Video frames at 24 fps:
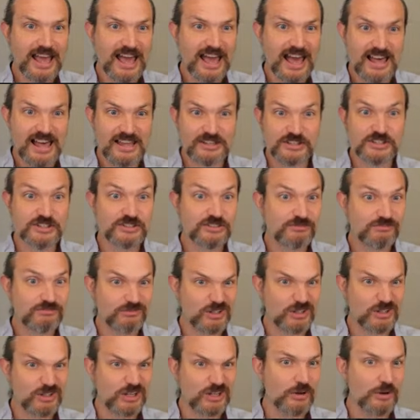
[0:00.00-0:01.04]
has,
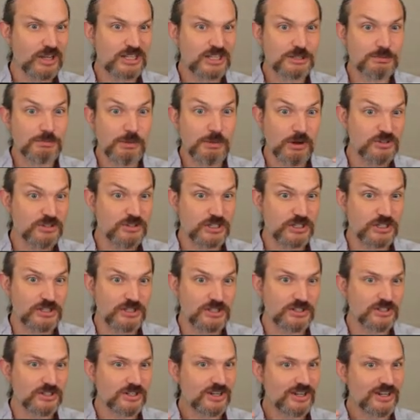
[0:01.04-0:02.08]
you know,
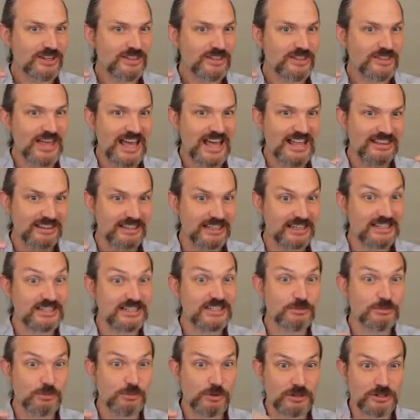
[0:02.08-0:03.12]
exposes that
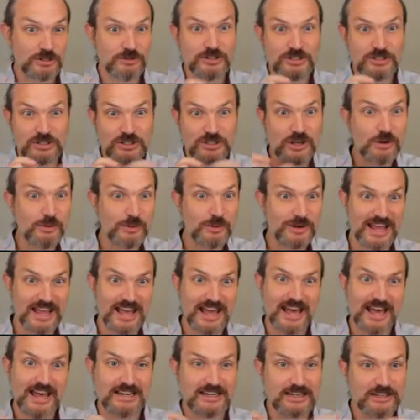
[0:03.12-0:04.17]
list where you can go and
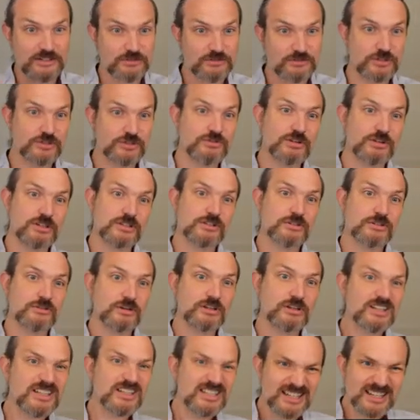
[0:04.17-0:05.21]
add extra strings to
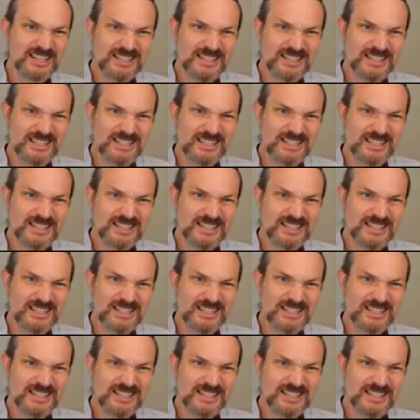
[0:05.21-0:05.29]
it because